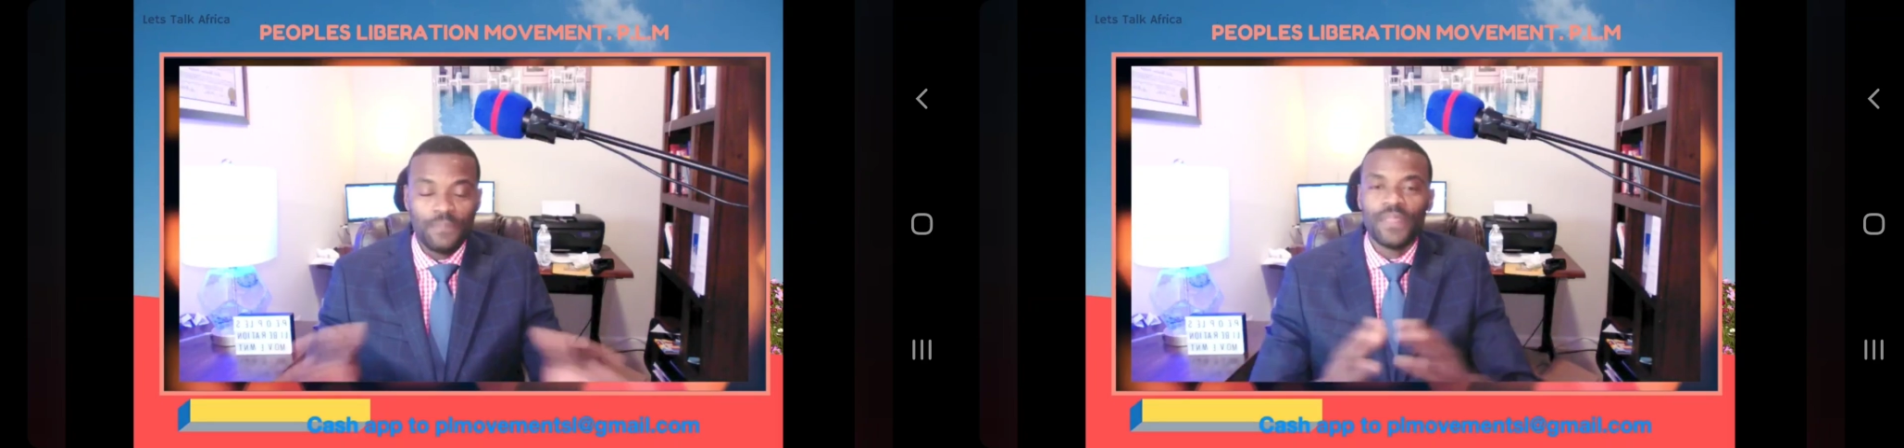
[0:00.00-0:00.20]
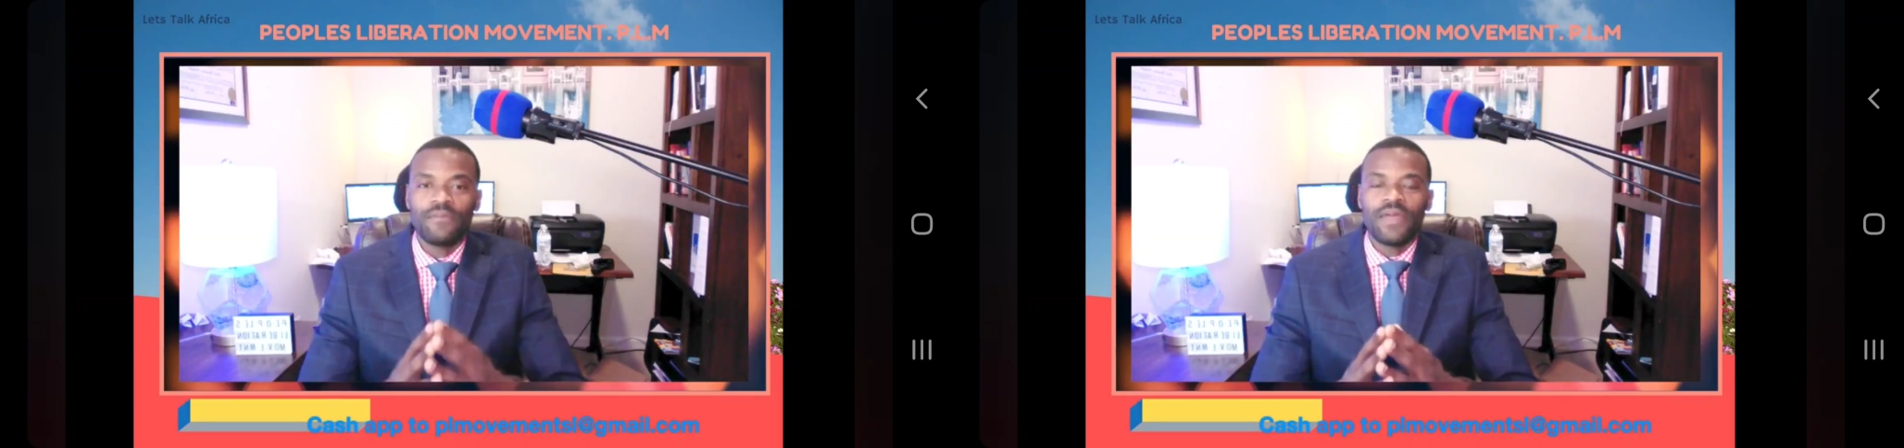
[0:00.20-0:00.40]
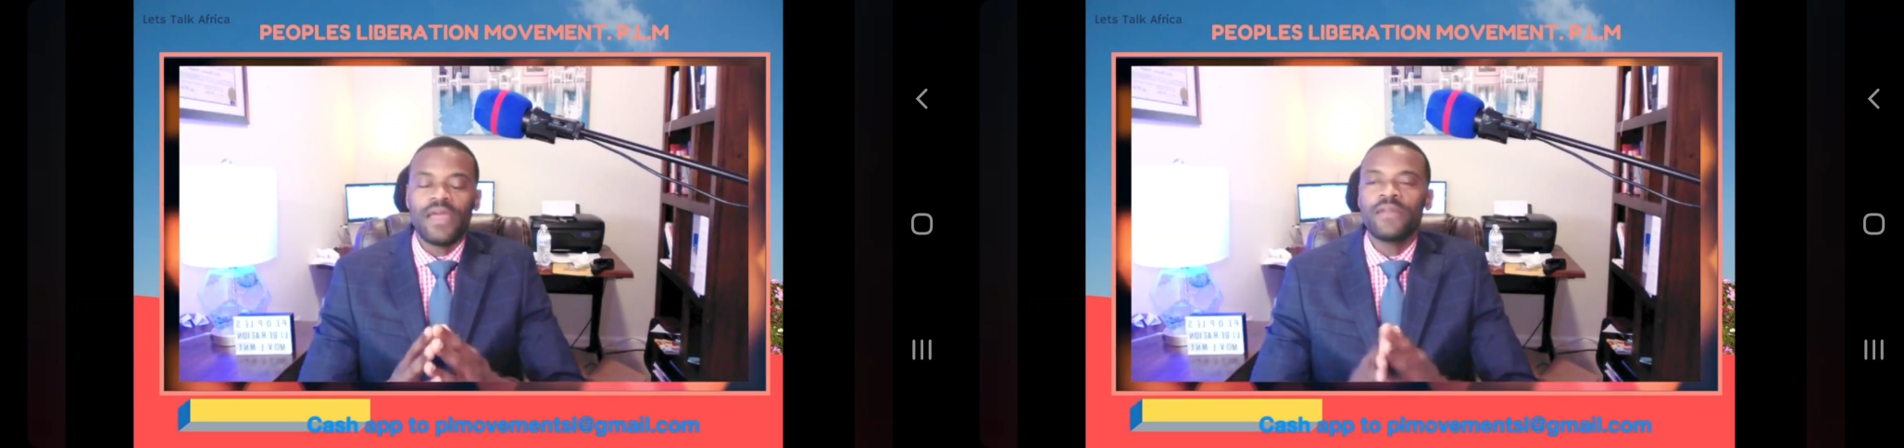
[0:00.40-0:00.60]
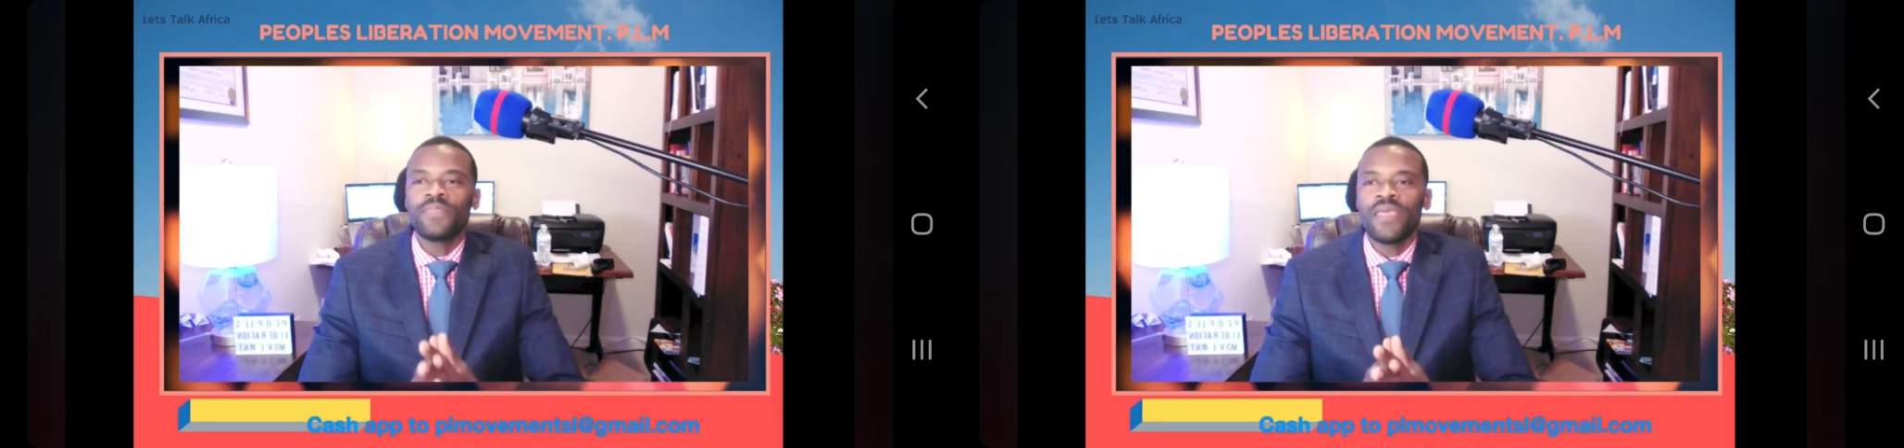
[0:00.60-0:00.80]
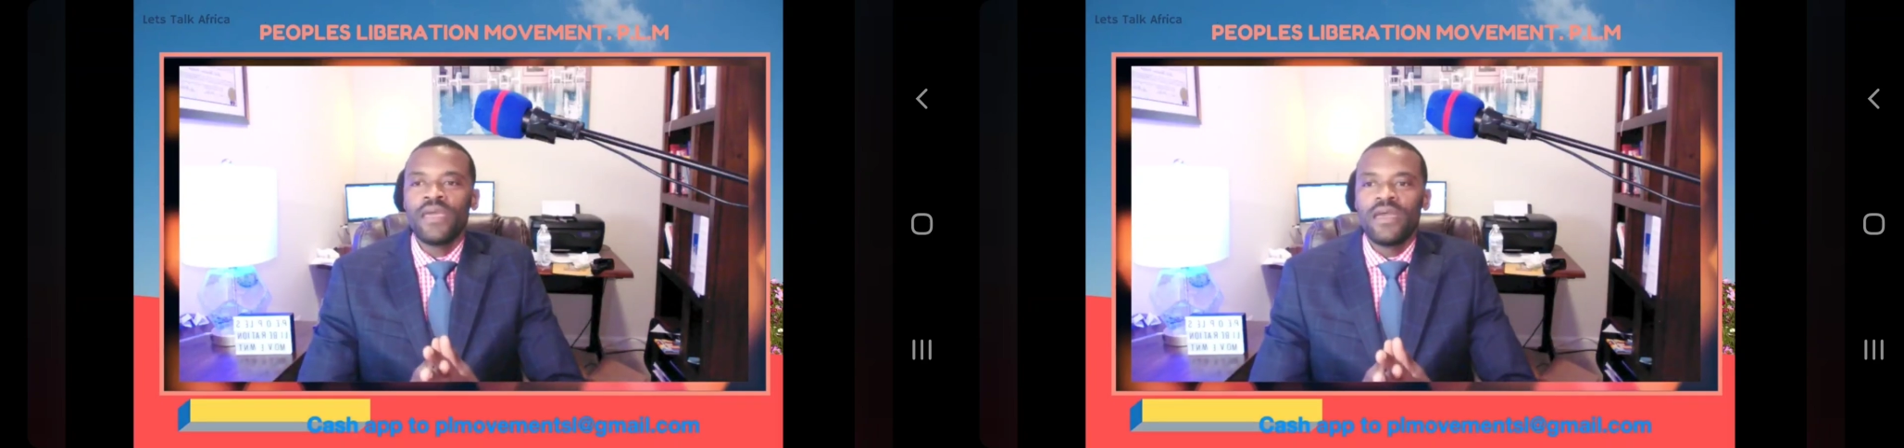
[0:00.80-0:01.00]
right?
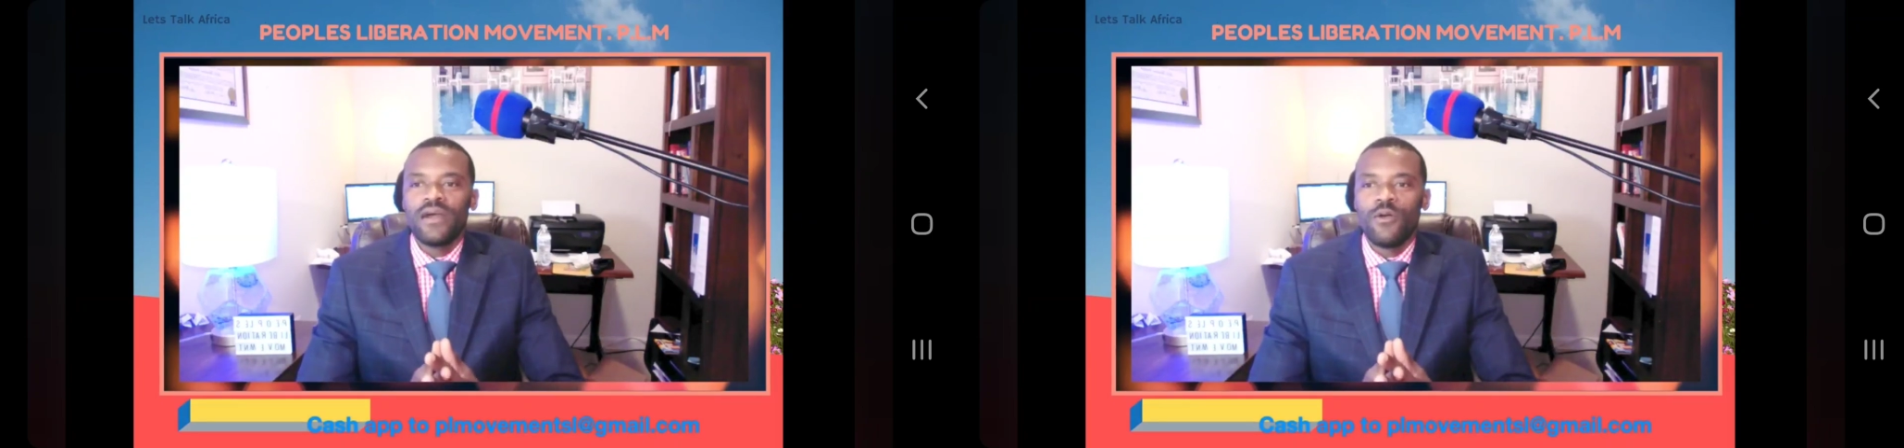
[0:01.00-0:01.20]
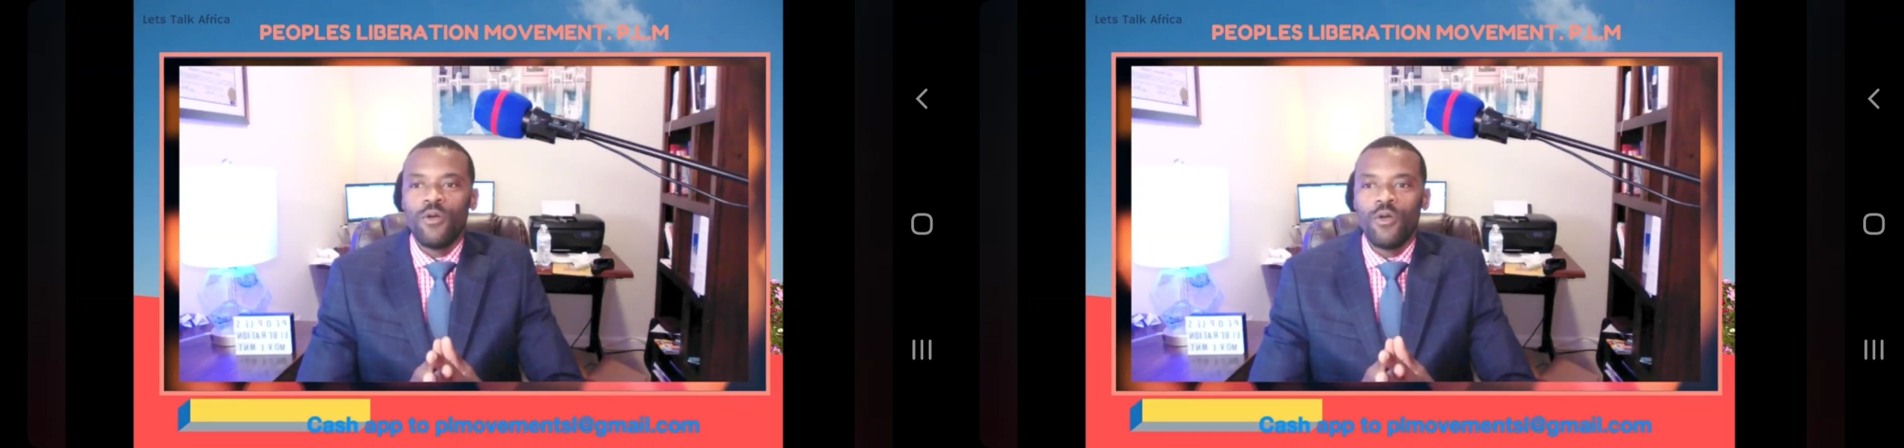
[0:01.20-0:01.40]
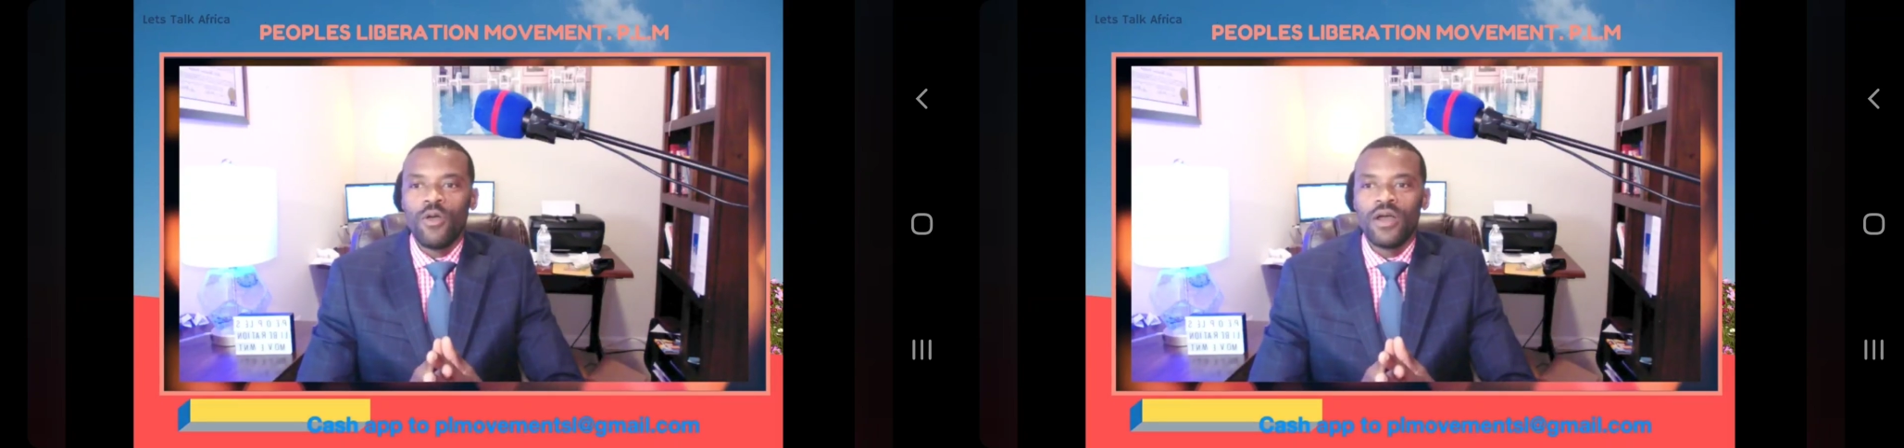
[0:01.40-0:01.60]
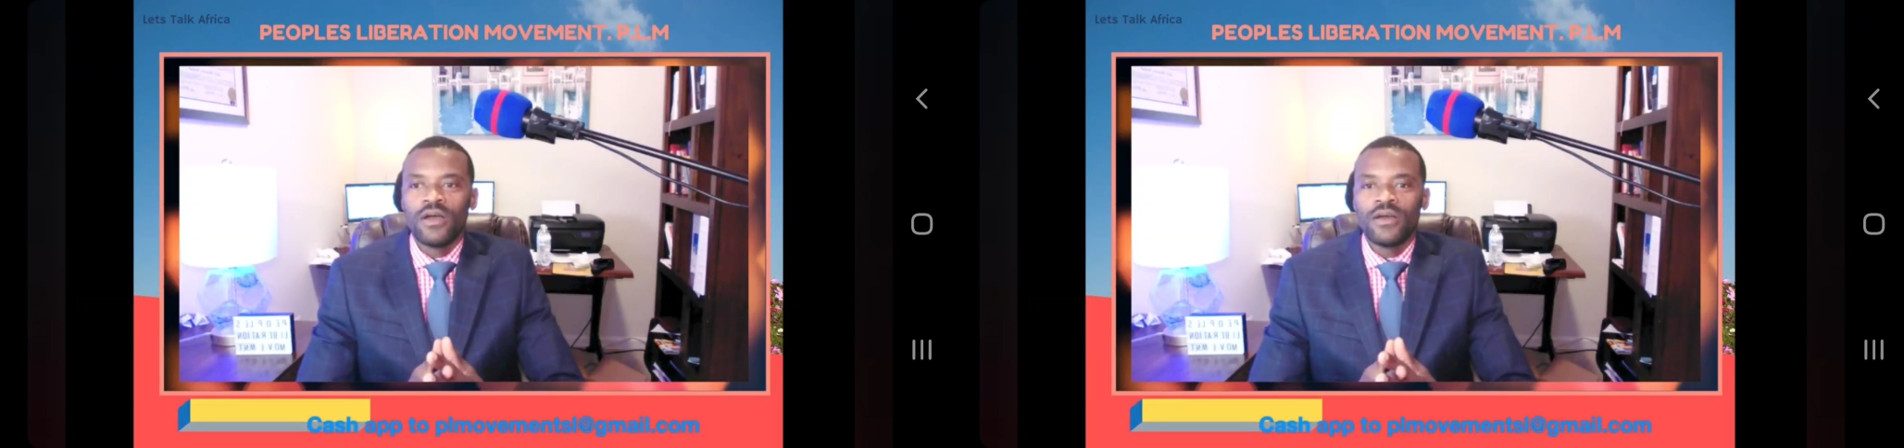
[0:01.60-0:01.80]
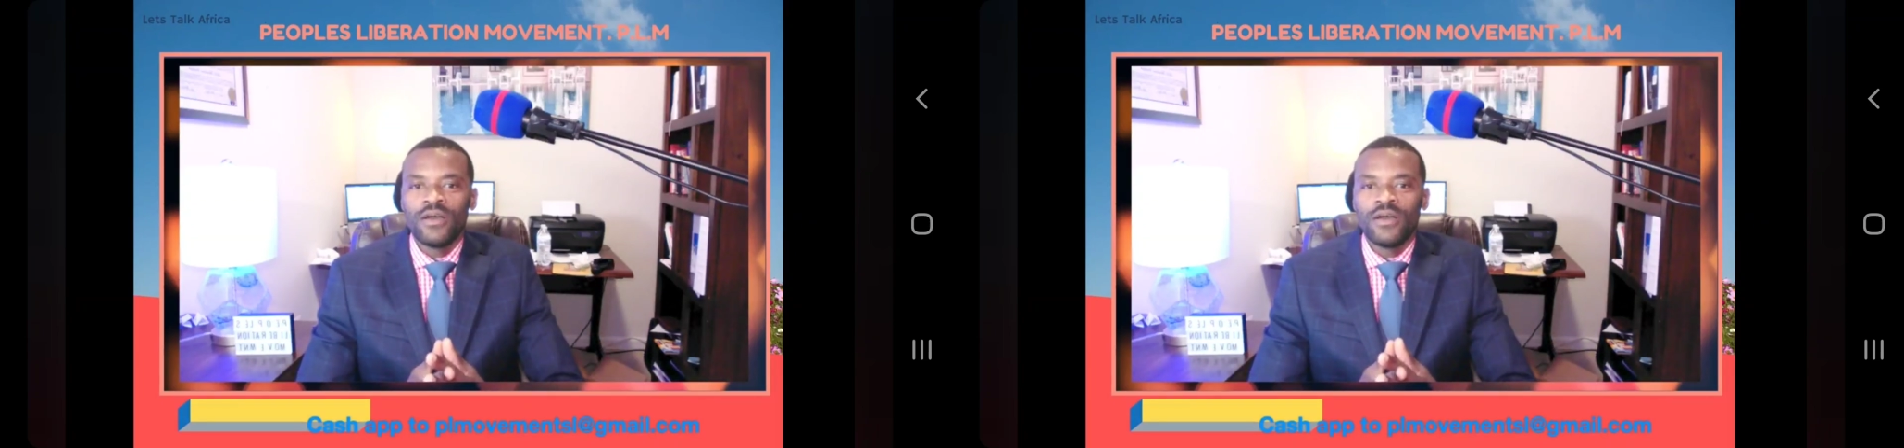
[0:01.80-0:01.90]
Or